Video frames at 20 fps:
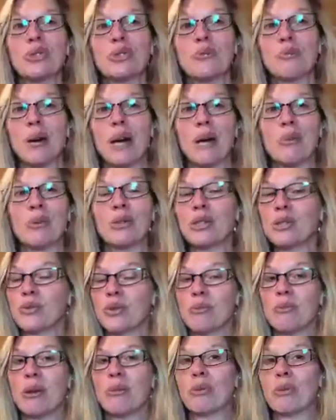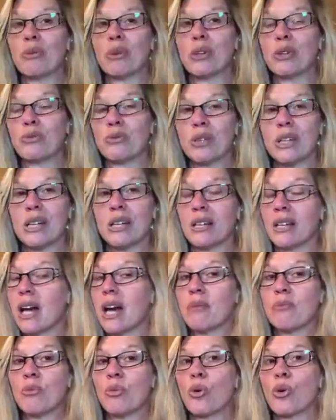your Bible, you remember what you read a
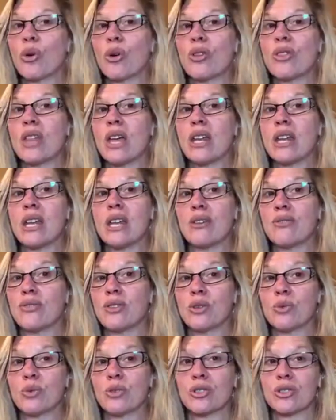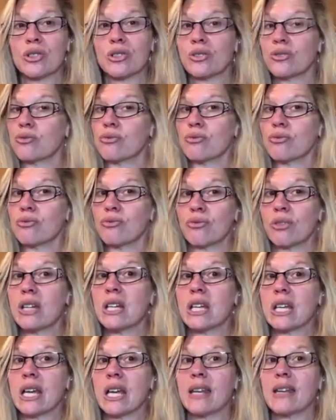lot more than if you were just
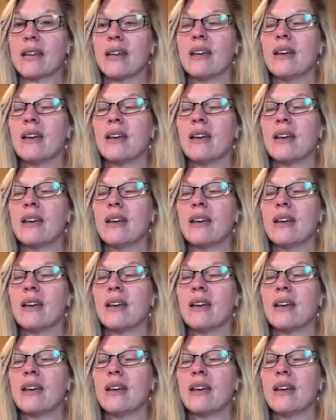reading it.